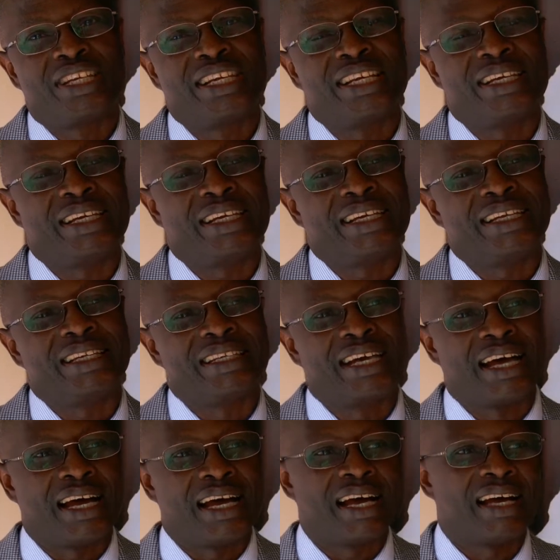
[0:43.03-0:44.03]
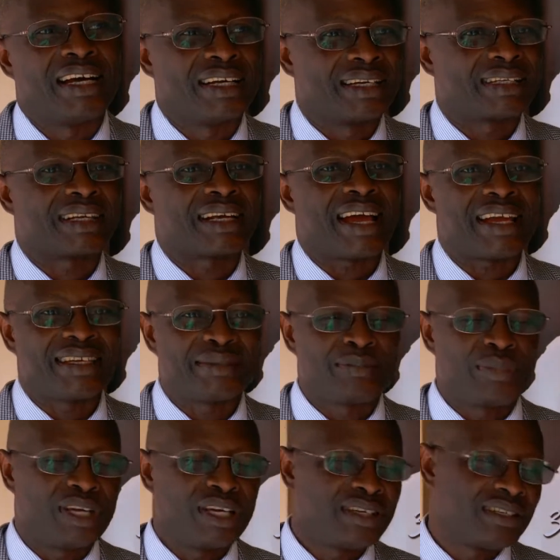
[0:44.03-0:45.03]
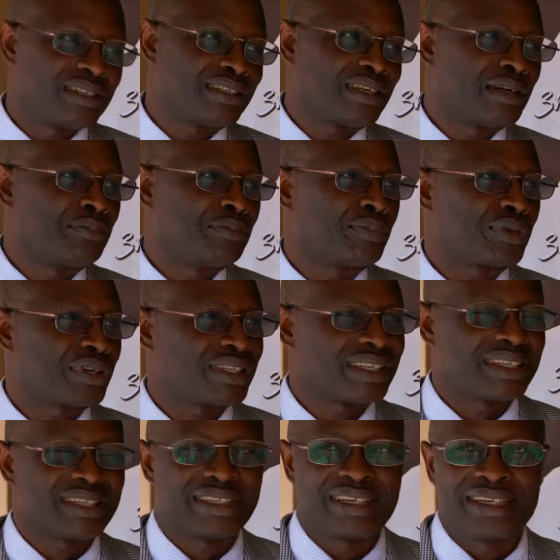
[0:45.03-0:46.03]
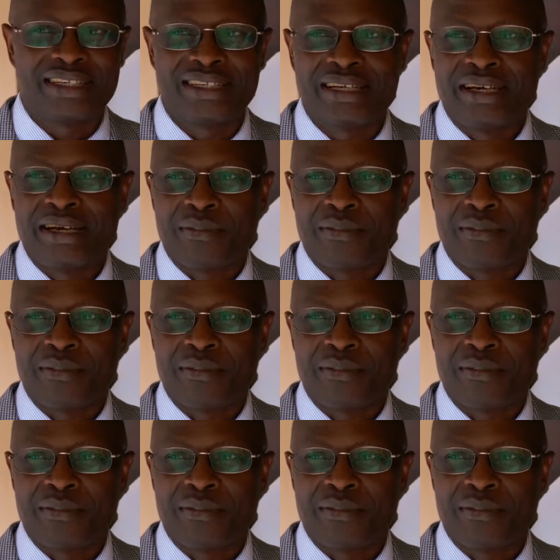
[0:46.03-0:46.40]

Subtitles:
deal in rice-based processing